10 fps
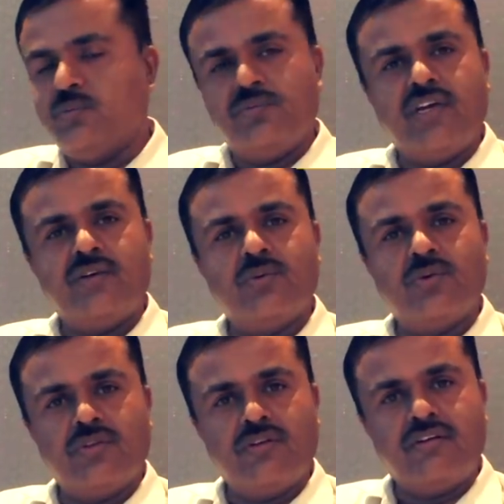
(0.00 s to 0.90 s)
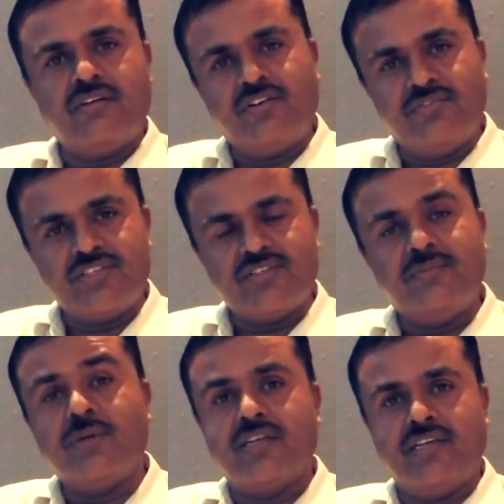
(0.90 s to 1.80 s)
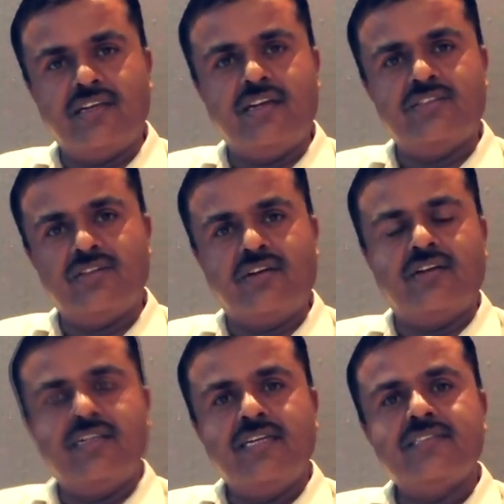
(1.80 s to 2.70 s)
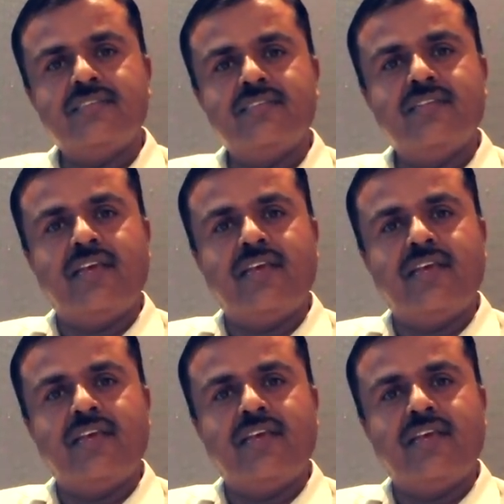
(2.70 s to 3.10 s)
we have to go to the office, but here it is not. It is